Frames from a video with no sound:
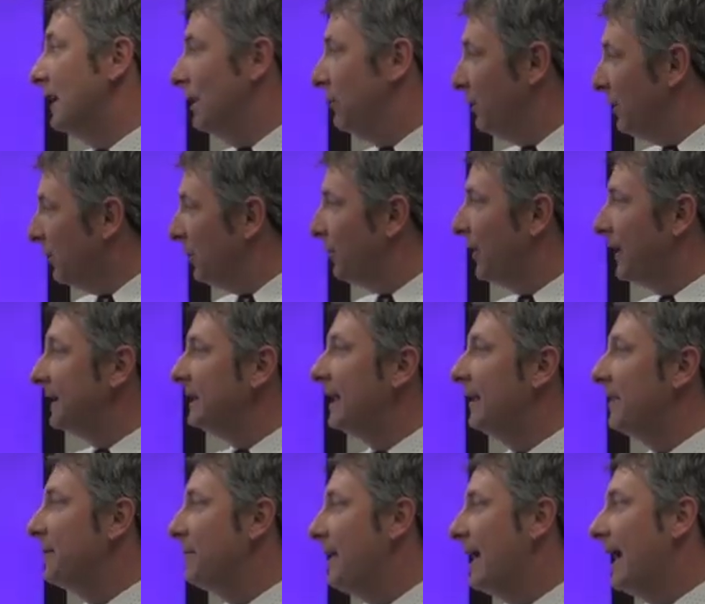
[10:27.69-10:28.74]
And we'll break
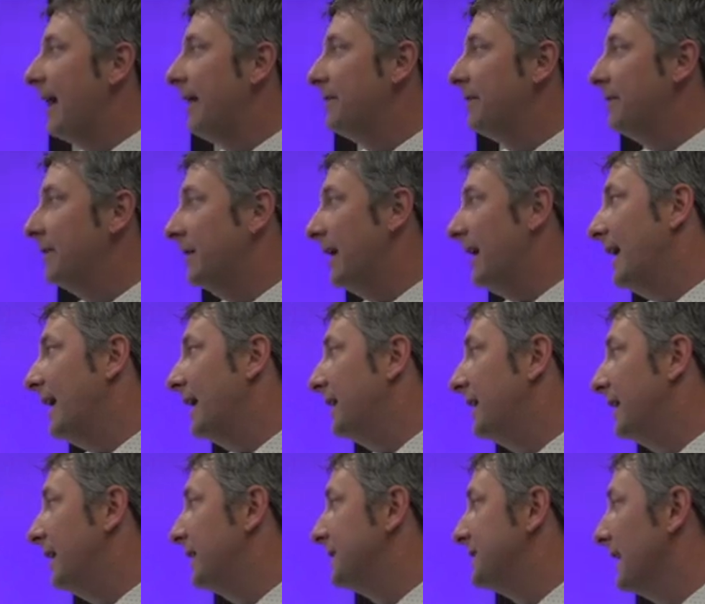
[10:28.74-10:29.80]
down the math
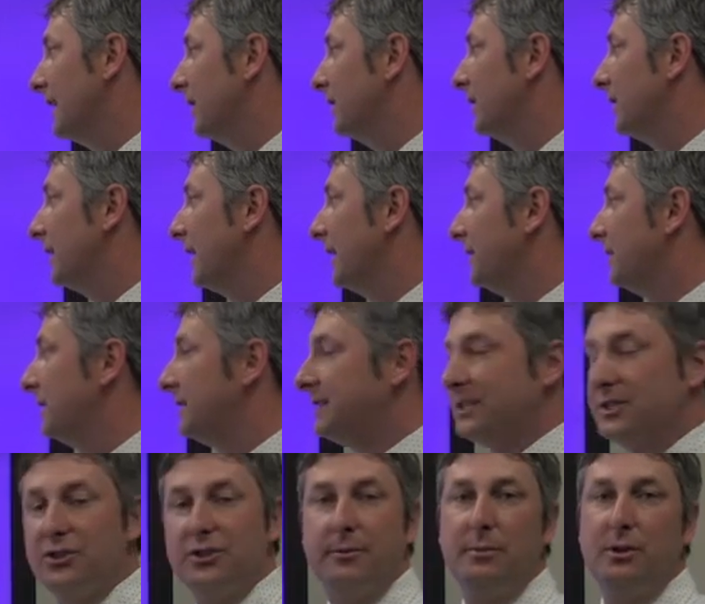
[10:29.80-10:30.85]
and take a look at the
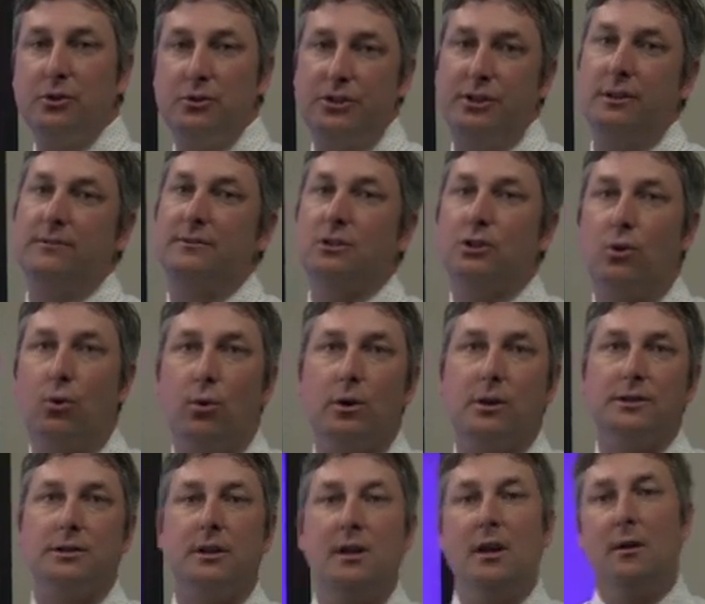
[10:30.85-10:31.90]
distribution of
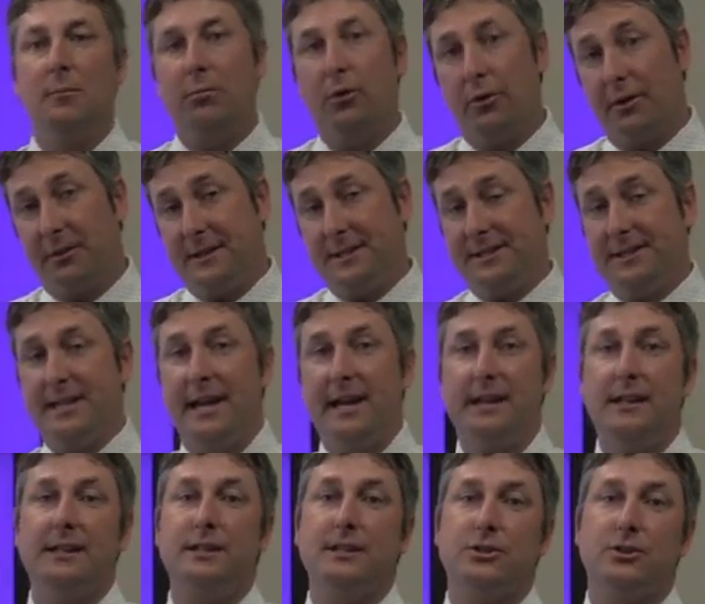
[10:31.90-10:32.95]
scores both at the state
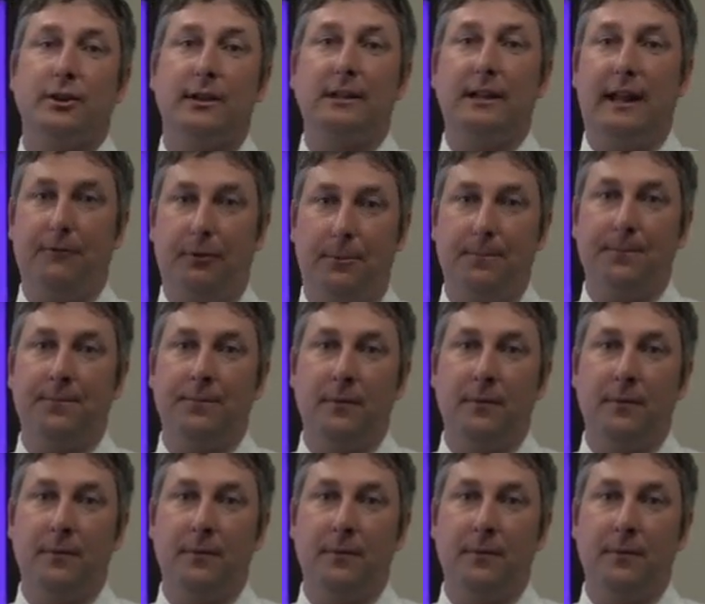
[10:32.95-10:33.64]
and district level.